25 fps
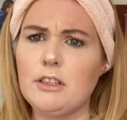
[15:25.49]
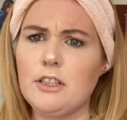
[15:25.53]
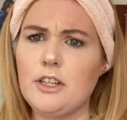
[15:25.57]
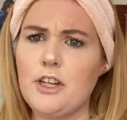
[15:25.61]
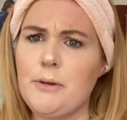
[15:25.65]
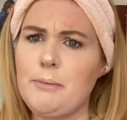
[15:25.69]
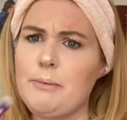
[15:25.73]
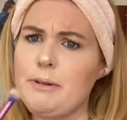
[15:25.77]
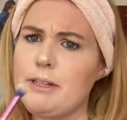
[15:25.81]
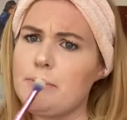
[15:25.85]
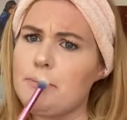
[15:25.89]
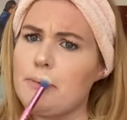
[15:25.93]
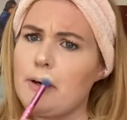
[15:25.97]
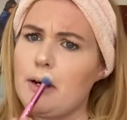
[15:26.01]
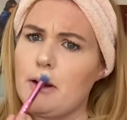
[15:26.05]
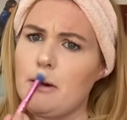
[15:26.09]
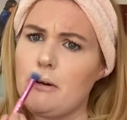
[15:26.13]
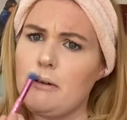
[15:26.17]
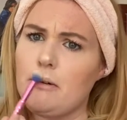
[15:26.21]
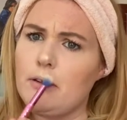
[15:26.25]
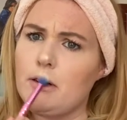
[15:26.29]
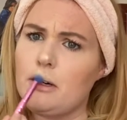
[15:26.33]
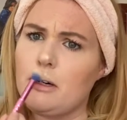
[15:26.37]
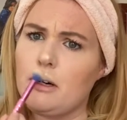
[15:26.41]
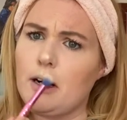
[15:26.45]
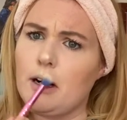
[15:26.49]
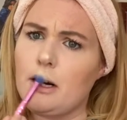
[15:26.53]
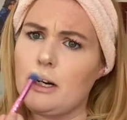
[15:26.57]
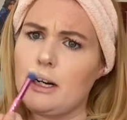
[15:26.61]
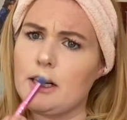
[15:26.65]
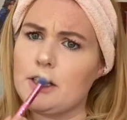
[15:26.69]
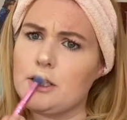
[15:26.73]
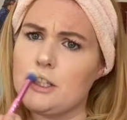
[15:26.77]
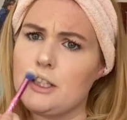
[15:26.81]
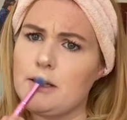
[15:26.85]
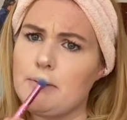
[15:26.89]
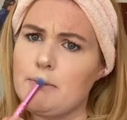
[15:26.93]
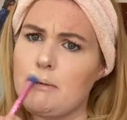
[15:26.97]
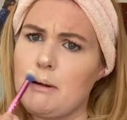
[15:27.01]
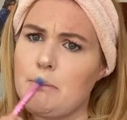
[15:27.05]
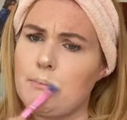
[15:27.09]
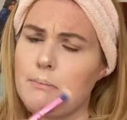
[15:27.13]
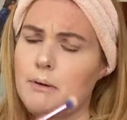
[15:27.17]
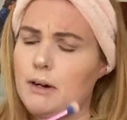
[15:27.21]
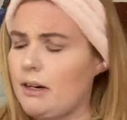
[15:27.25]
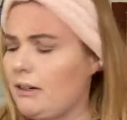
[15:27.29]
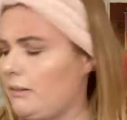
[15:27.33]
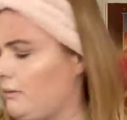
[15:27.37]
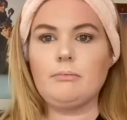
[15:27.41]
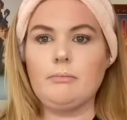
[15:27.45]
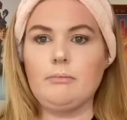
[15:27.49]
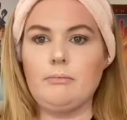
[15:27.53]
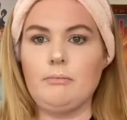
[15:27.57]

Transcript: Cupid's bow? I can't actually remember.